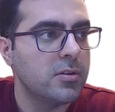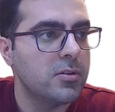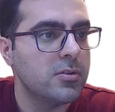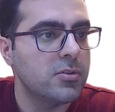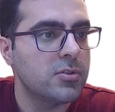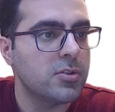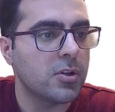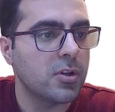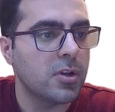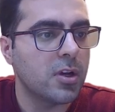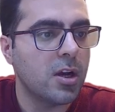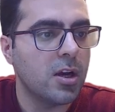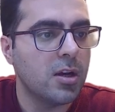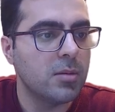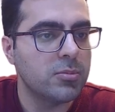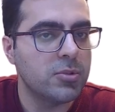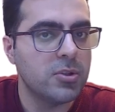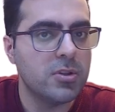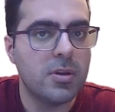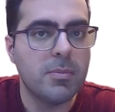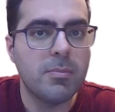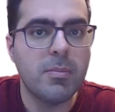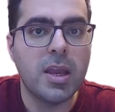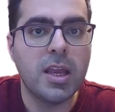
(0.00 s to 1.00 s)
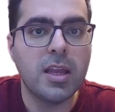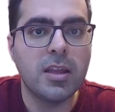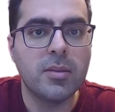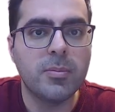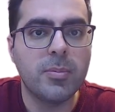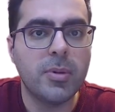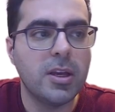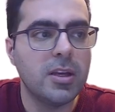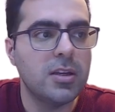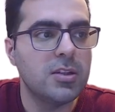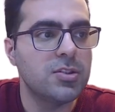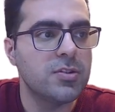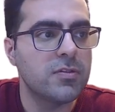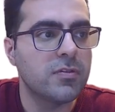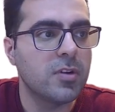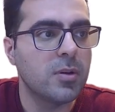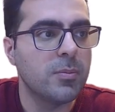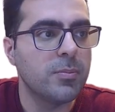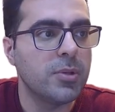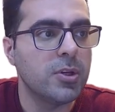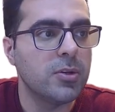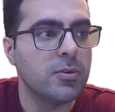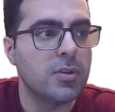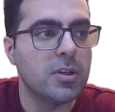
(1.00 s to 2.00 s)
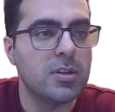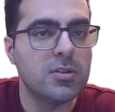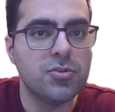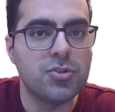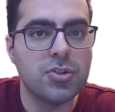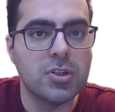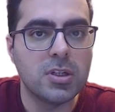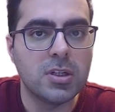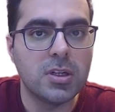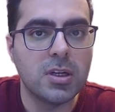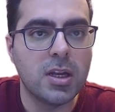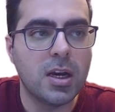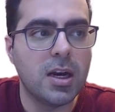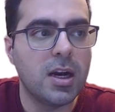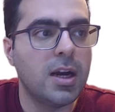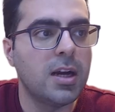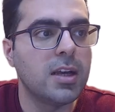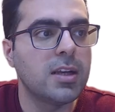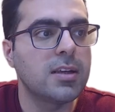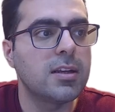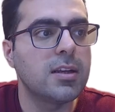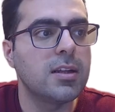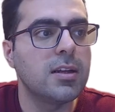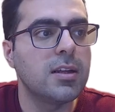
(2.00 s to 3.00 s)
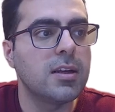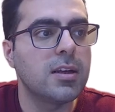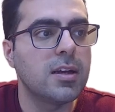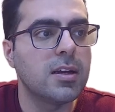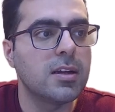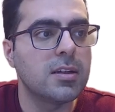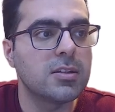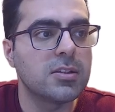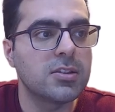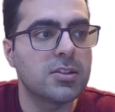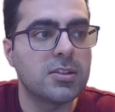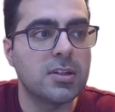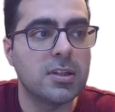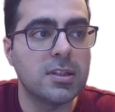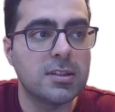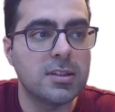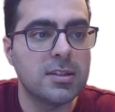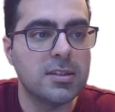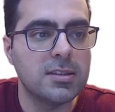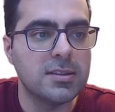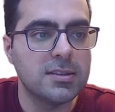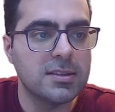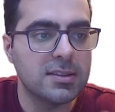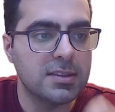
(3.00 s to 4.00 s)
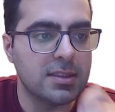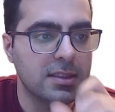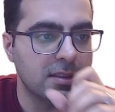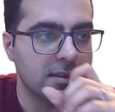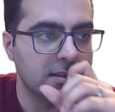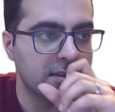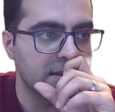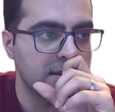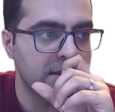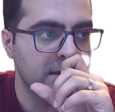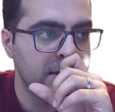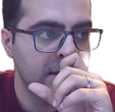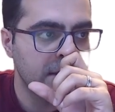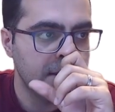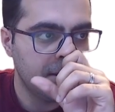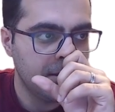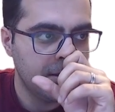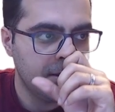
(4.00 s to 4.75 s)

So I come to the main page of Compute Engine. I click on create an instance.